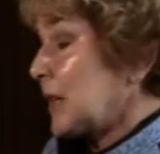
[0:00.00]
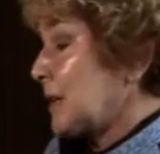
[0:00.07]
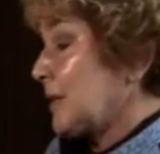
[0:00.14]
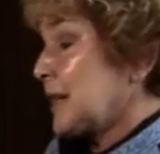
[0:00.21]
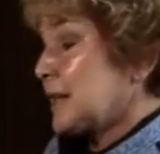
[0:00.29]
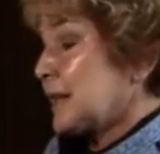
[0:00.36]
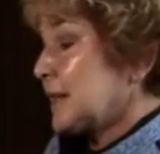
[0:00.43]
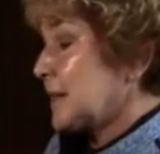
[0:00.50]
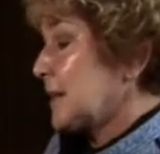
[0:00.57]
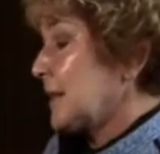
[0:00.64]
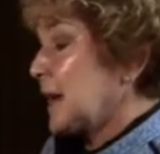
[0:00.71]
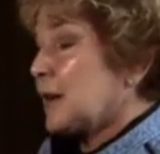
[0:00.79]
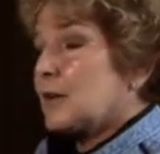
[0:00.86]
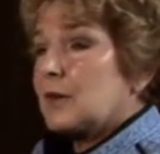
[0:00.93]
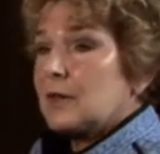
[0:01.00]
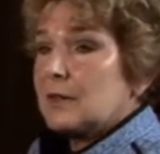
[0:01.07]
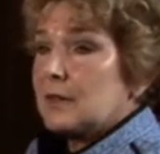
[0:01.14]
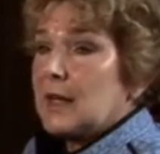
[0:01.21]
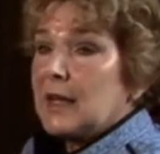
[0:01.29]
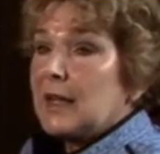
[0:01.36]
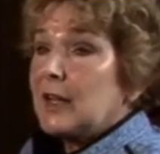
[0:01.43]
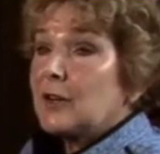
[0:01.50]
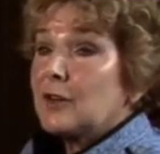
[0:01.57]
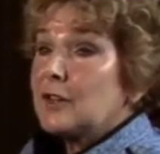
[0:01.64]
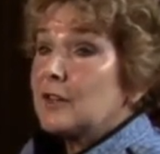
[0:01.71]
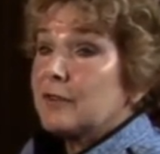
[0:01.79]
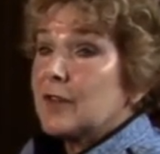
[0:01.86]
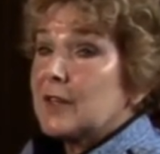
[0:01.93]
graces, and they couldn't, he
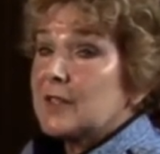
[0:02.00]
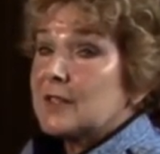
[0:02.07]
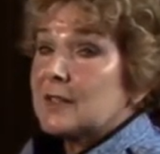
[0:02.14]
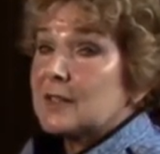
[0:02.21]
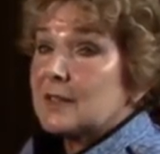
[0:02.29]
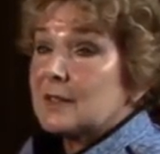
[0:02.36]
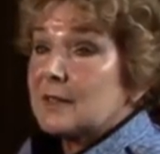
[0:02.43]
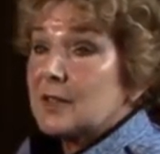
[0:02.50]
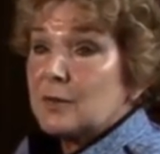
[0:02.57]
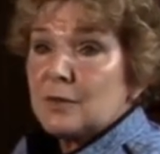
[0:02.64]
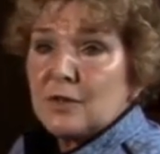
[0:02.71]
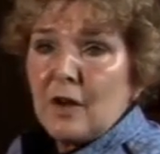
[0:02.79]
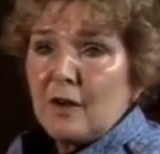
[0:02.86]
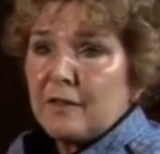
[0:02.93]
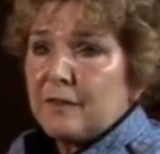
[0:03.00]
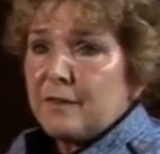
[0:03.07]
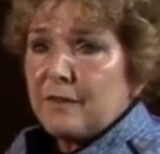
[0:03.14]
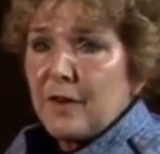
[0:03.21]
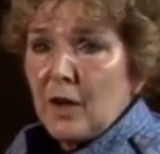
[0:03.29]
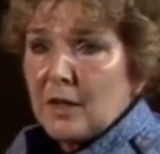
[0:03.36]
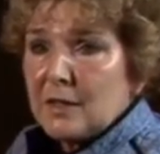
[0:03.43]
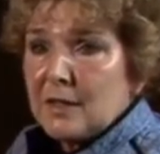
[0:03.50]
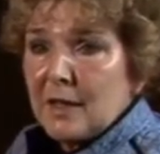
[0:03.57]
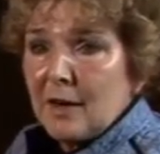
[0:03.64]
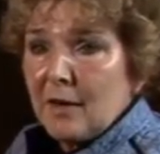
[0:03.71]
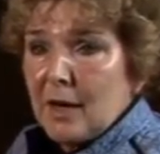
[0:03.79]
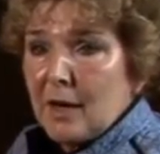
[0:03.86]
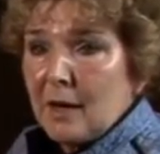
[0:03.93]
couldn't have run us, this was all
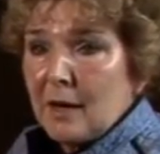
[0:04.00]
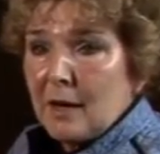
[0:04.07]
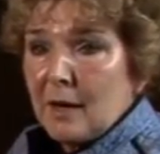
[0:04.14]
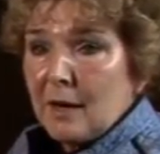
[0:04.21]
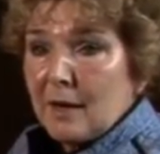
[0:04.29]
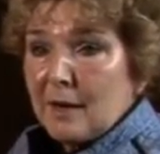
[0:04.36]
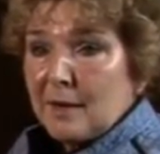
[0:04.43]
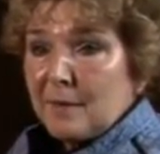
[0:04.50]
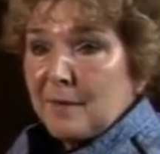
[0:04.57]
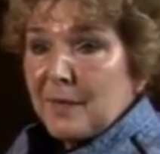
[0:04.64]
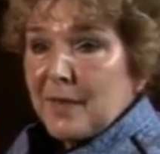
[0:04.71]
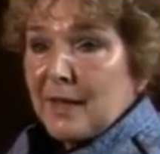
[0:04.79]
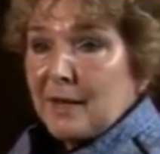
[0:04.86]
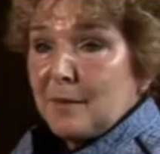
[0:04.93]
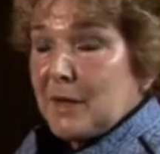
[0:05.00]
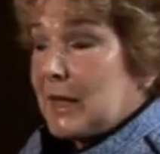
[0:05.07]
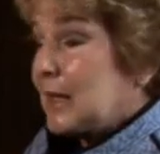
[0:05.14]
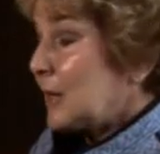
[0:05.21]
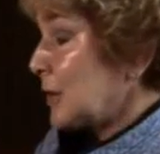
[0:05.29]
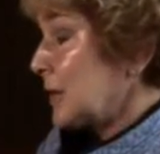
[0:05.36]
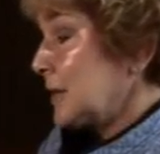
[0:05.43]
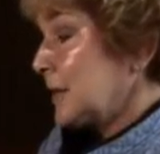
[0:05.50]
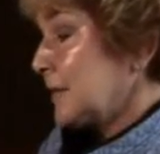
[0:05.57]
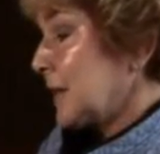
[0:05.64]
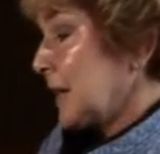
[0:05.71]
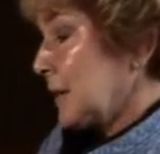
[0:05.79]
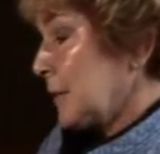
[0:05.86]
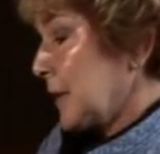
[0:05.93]
voluntary. And I mean, he couldn't have
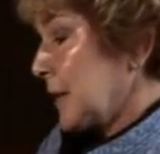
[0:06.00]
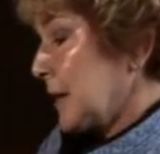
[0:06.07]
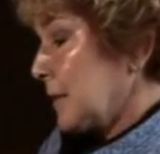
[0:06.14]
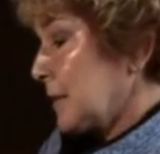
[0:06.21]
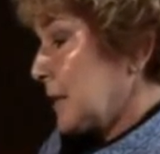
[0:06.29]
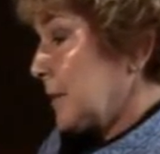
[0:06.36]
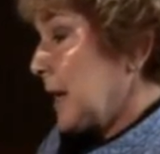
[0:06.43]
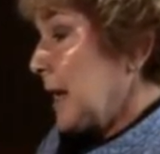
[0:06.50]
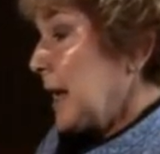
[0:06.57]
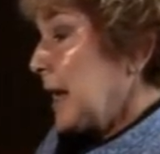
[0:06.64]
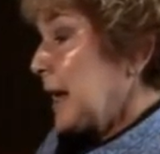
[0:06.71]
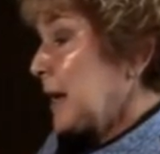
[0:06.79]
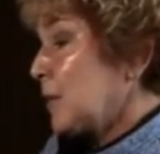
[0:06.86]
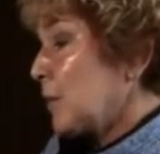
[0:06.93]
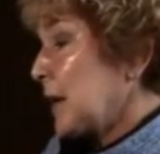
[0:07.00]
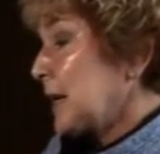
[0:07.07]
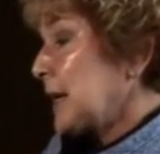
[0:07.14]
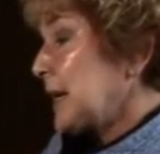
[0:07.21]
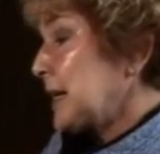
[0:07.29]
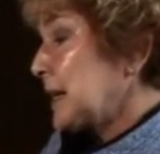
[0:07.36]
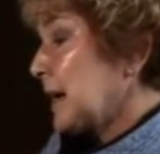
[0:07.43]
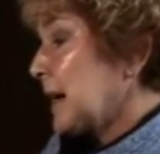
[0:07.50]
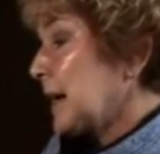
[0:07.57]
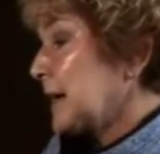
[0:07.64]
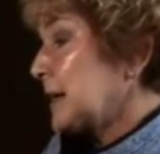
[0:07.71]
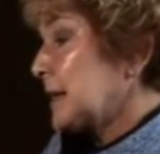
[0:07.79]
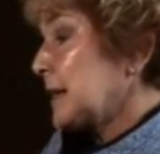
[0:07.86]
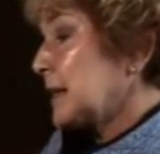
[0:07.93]
done it without them. And when he
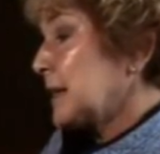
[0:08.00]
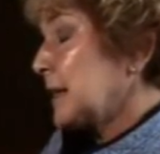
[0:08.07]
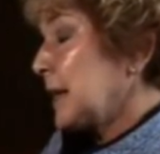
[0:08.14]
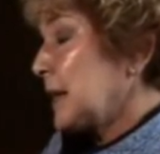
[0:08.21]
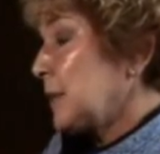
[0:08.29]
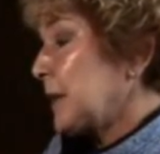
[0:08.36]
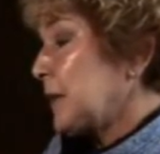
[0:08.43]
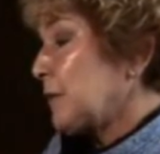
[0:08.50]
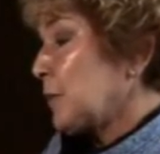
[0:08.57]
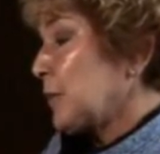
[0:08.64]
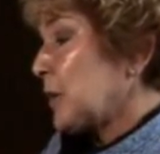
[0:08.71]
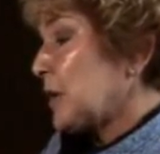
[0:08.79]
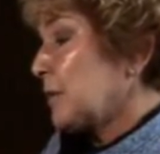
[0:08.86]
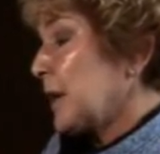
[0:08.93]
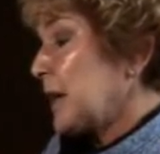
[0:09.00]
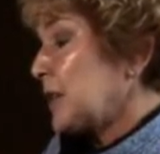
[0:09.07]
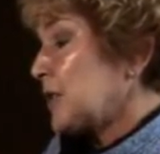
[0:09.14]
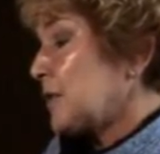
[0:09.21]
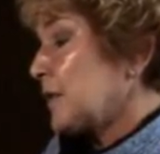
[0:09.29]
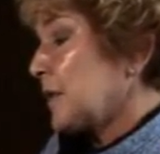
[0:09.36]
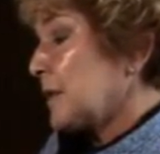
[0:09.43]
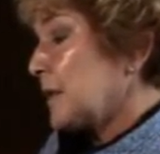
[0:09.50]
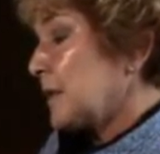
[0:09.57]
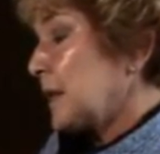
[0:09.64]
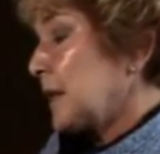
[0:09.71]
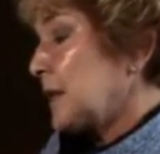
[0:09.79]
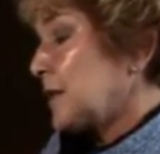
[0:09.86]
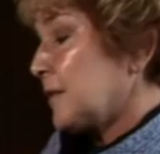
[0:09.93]
died, Lady Beaverbrook arranged for
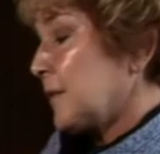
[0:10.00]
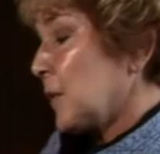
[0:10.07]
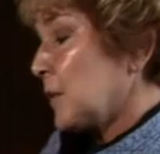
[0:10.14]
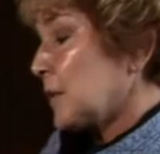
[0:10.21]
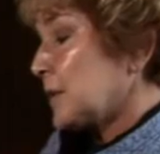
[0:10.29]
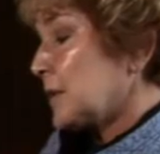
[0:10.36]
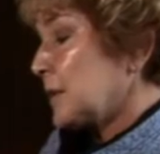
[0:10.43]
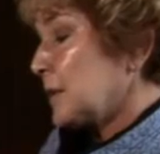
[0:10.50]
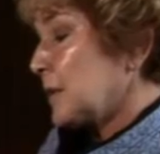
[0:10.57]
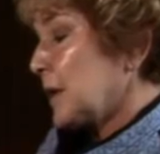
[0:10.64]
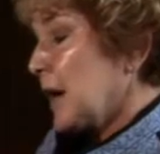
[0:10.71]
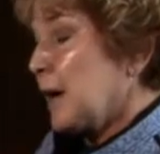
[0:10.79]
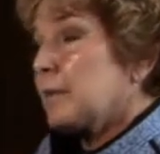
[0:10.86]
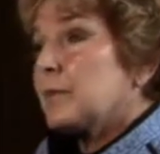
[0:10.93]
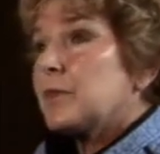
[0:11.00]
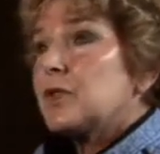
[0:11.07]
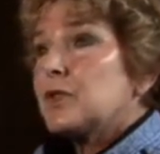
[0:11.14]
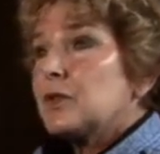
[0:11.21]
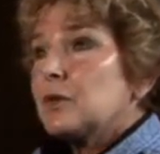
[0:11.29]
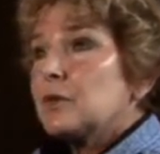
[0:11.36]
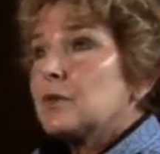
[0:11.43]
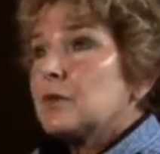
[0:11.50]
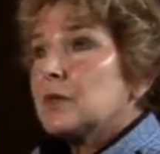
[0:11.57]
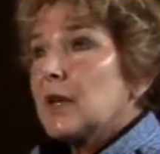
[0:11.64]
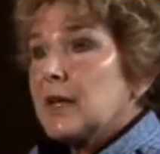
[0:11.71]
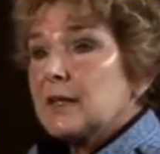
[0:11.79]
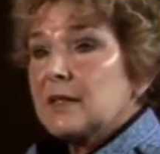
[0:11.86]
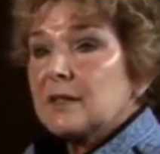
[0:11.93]
these folks to come to
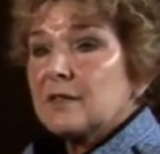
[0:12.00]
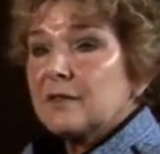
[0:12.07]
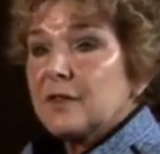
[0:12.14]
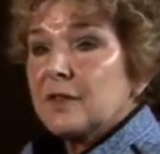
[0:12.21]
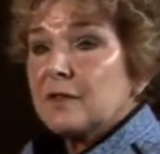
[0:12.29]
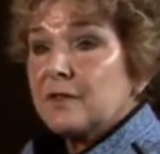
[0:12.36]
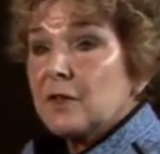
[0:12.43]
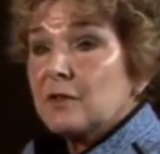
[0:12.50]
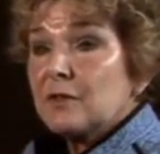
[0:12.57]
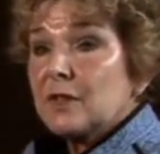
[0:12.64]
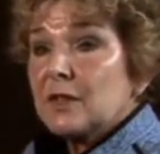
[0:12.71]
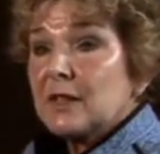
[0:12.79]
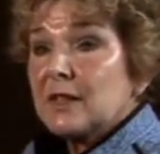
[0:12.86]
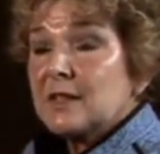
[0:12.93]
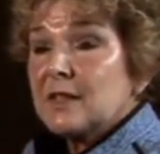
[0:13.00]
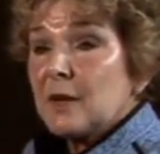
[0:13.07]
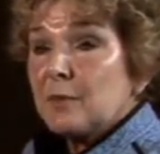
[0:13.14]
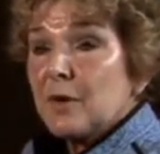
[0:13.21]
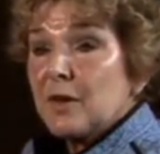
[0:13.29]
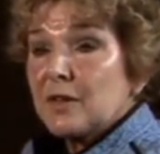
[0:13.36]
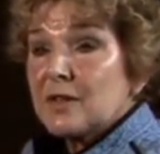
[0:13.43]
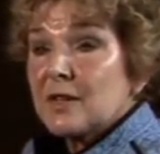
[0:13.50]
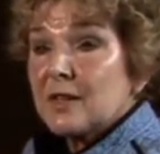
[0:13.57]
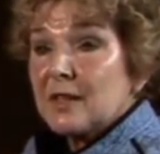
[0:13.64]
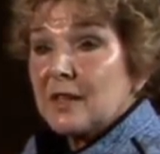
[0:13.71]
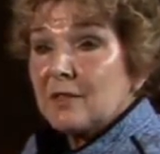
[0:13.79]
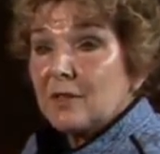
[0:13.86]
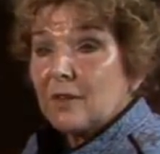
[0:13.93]
London for the funeral in St. Paul's
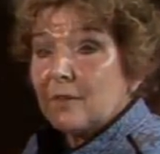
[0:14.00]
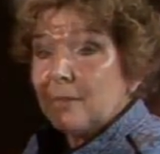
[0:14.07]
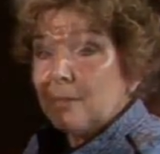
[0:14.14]
Cathedral.